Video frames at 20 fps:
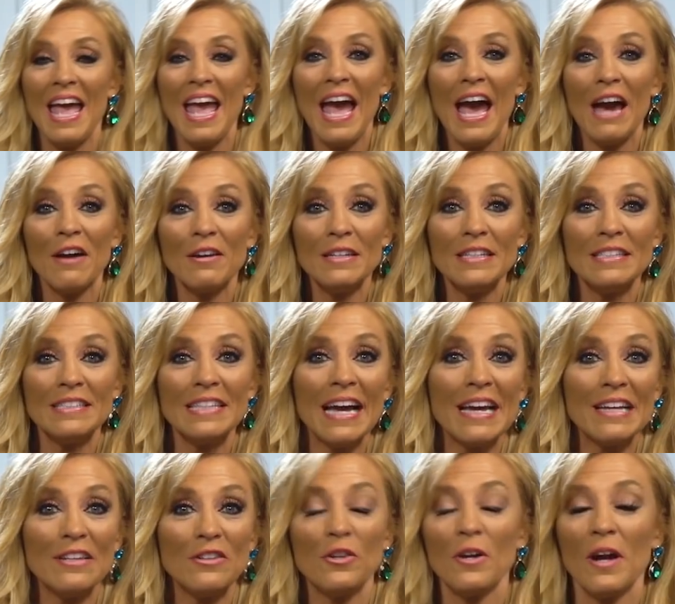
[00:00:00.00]
How to
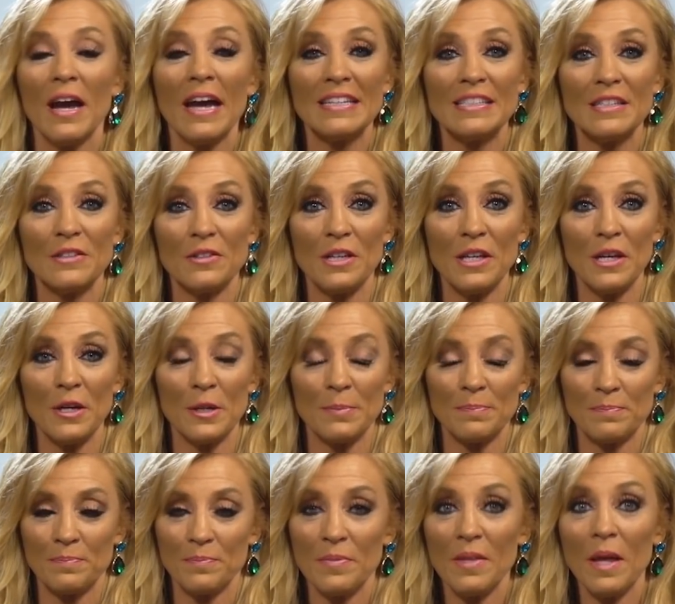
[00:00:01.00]
design your ideal
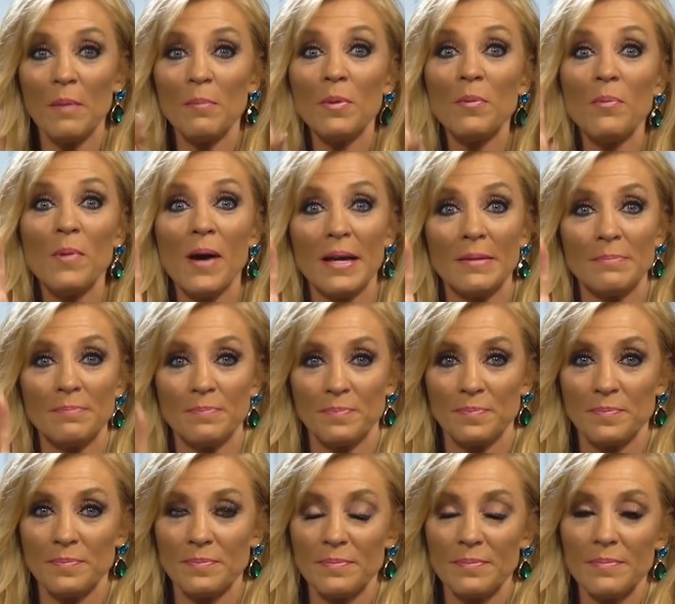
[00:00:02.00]
year. Number 1,
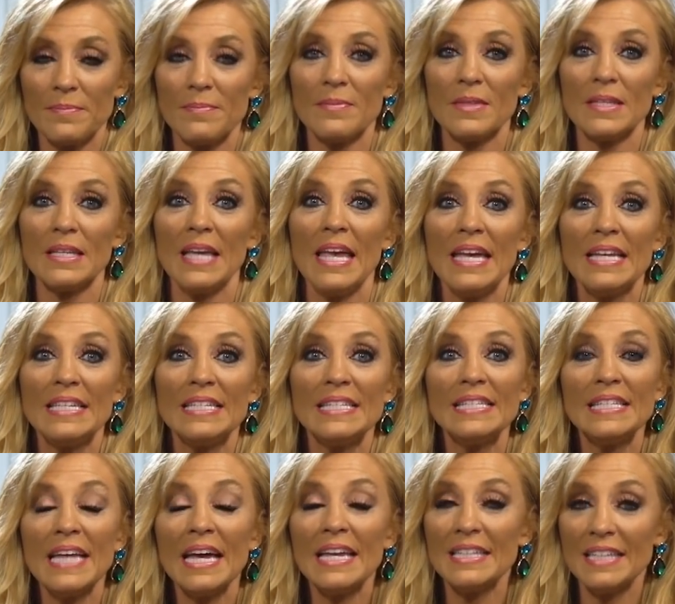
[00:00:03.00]

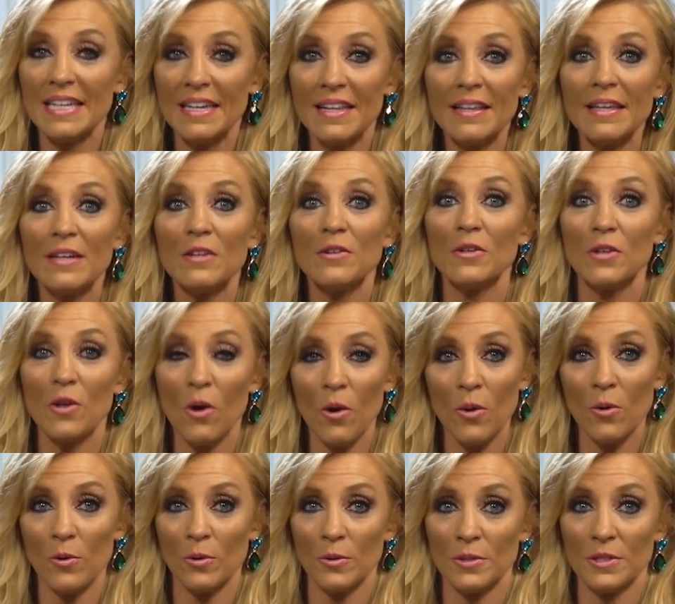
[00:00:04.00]
set clear
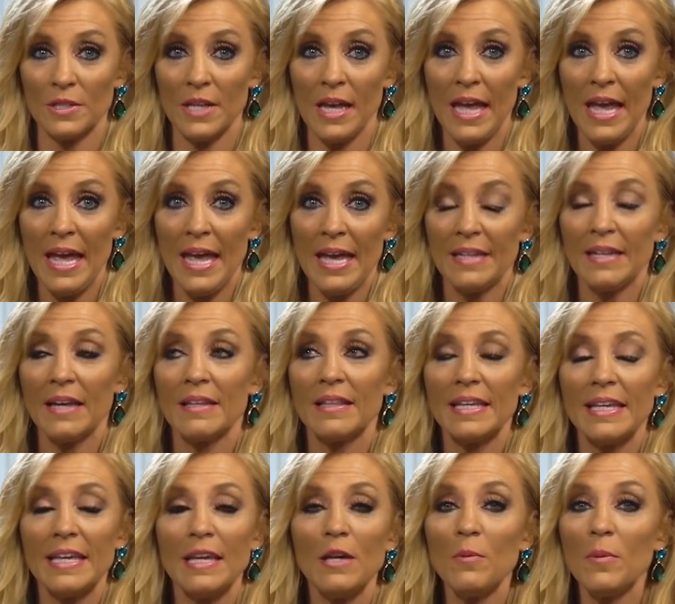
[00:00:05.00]
goals. Now the
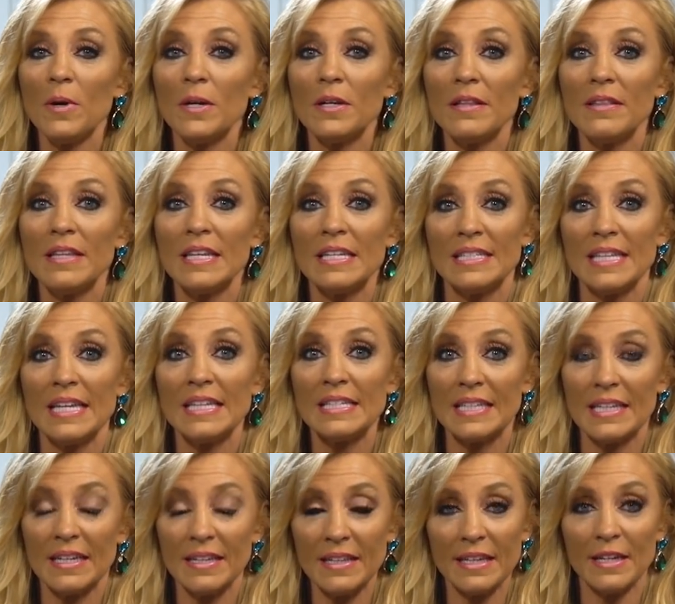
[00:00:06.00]
key word in this is
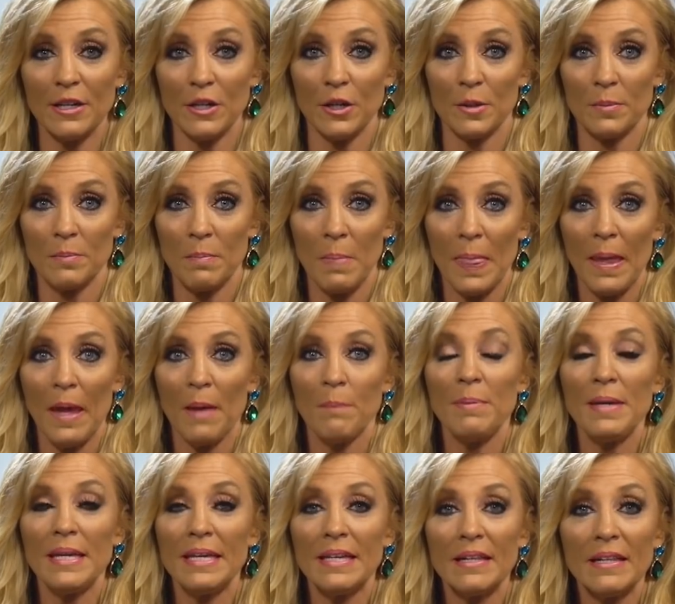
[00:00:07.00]
clear.
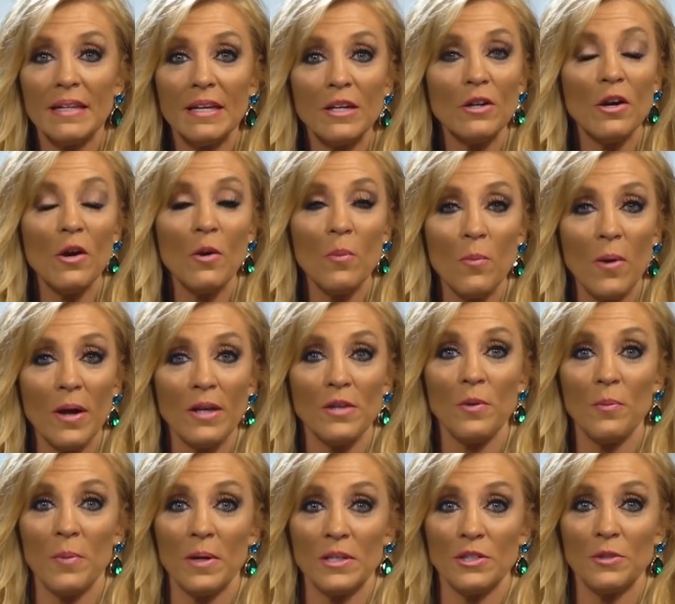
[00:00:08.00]
Be clear on what
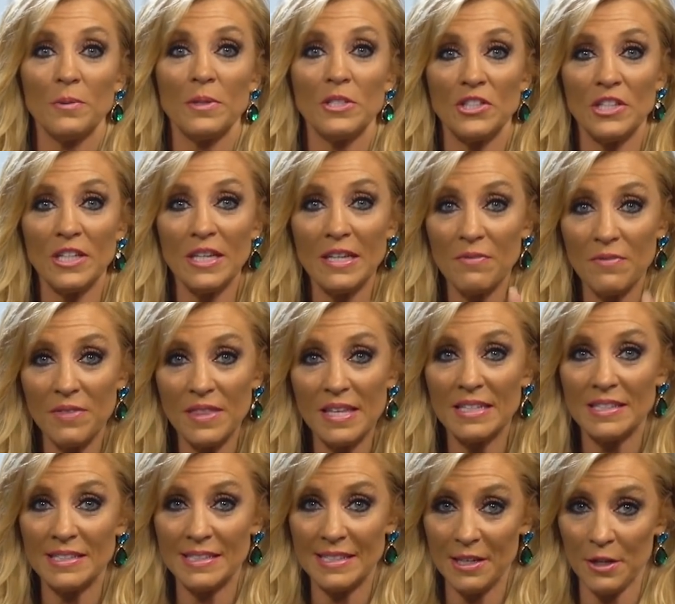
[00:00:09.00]
you want to achieve
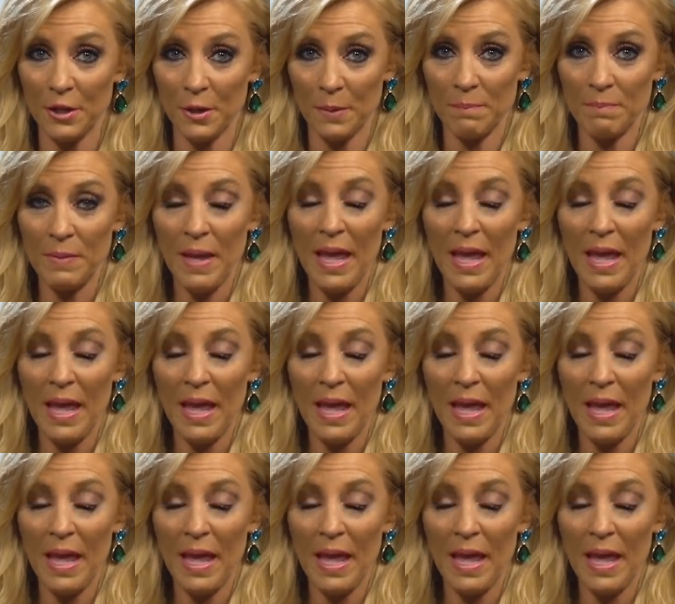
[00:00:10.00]
this year.